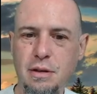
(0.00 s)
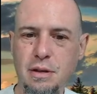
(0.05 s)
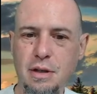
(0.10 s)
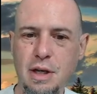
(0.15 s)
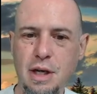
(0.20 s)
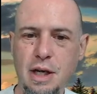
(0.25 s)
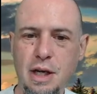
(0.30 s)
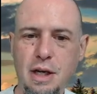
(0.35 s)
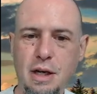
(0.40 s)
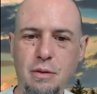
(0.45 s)

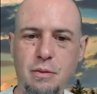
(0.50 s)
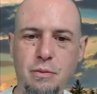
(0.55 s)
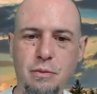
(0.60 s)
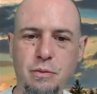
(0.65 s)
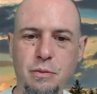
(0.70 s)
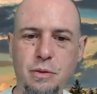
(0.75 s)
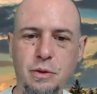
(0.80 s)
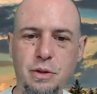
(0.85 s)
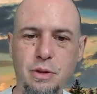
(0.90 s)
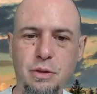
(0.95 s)
Um,
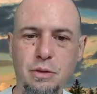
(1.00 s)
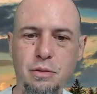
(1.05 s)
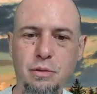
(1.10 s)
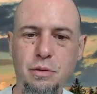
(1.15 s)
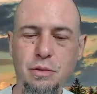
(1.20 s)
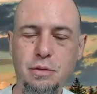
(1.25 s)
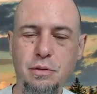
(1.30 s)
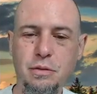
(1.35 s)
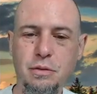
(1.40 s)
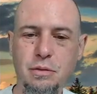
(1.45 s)
we'll do
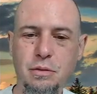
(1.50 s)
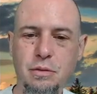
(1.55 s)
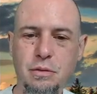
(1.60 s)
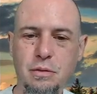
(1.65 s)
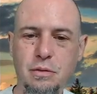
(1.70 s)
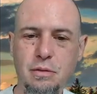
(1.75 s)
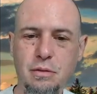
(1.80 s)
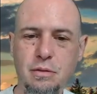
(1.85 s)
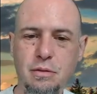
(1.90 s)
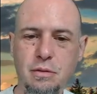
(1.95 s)

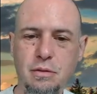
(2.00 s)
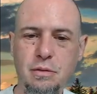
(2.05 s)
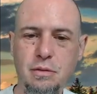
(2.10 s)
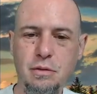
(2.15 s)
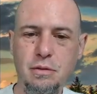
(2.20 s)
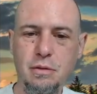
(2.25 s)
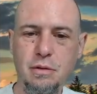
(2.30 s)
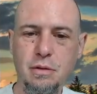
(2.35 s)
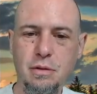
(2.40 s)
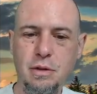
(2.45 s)

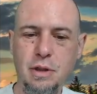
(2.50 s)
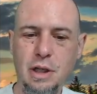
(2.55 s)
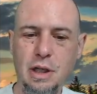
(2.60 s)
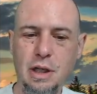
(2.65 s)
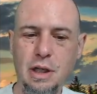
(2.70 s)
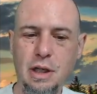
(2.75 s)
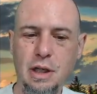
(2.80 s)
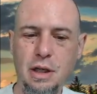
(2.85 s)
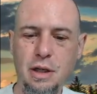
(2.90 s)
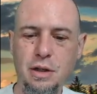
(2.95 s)

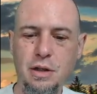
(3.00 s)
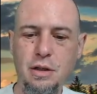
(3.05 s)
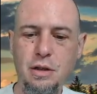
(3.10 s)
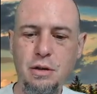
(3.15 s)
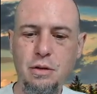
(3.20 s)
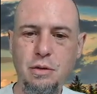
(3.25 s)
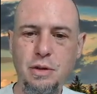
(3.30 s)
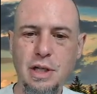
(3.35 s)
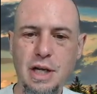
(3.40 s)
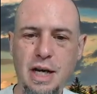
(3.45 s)
uh,
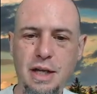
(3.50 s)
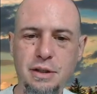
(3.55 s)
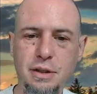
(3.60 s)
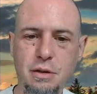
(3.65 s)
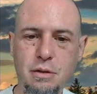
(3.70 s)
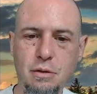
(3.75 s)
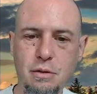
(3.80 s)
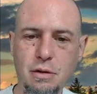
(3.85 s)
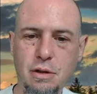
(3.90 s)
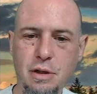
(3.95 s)
new yacht
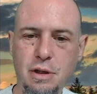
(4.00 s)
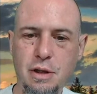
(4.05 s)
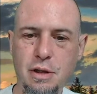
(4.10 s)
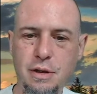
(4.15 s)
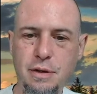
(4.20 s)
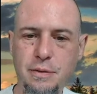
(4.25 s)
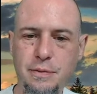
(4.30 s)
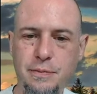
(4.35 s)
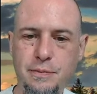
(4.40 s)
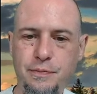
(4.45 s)
score,
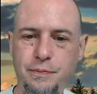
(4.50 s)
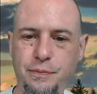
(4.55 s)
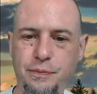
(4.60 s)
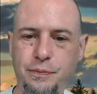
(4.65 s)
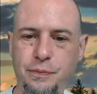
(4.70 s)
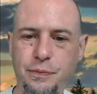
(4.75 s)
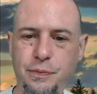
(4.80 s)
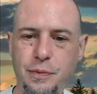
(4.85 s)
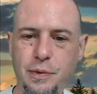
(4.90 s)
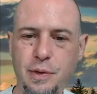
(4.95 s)

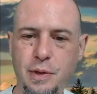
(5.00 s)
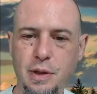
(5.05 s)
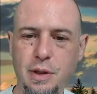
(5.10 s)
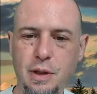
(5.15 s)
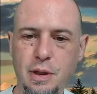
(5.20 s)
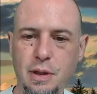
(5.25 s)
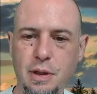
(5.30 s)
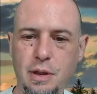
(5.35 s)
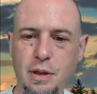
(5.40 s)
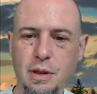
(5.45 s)

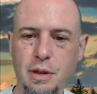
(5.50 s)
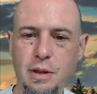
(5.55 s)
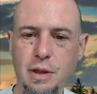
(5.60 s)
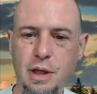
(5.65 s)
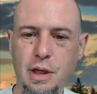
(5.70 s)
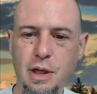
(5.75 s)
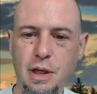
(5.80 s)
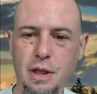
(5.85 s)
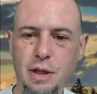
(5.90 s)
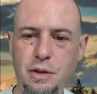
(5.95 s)

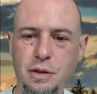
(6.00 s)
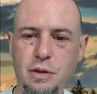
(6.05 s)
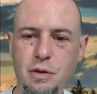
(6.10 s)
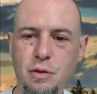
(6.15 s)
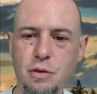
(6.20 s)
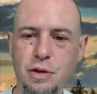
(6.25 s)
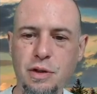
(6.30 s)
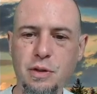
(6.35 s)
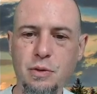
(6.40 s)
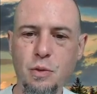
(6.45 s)
uh,
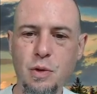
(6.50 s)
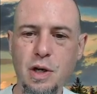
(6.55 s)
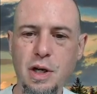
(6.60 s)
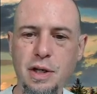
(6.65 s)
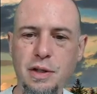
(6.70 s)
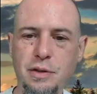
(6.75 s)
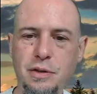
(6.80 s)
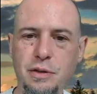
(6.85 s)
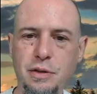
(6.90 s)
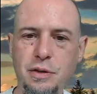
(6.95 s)
score is
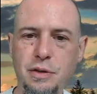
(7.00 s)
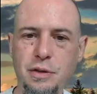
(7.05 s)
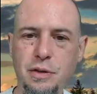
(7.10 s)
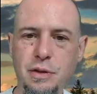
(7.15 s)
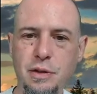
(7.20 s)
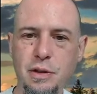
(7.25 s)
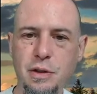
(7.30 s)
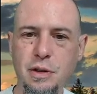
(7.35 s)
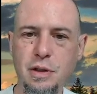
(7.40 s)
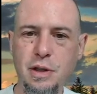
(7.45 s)
ones,
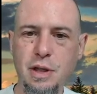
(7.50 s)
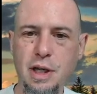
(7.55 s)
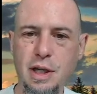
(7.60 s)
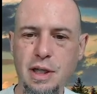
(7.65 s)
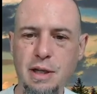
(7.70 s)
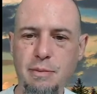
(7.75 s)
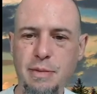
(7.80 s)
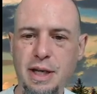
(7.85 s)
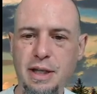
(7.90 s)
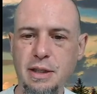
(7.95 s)
and
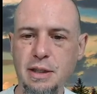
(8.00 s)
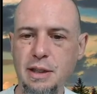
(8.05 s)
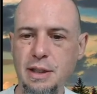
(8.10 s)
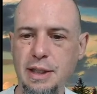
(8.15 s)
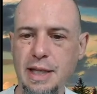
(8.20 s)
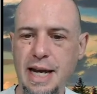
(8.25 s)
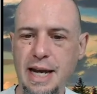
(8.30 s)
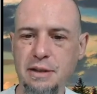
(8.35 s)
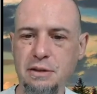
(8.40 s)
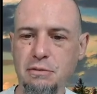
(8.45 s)
then basically
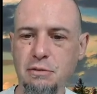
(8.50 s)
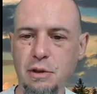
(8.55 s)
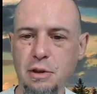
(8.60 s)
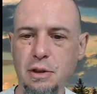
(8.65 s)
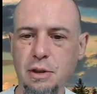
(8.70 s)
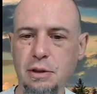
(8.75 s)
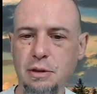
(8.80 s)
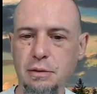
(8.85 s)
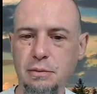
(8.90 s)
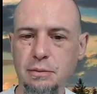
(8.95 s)
last
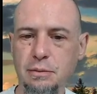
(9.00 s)
roll.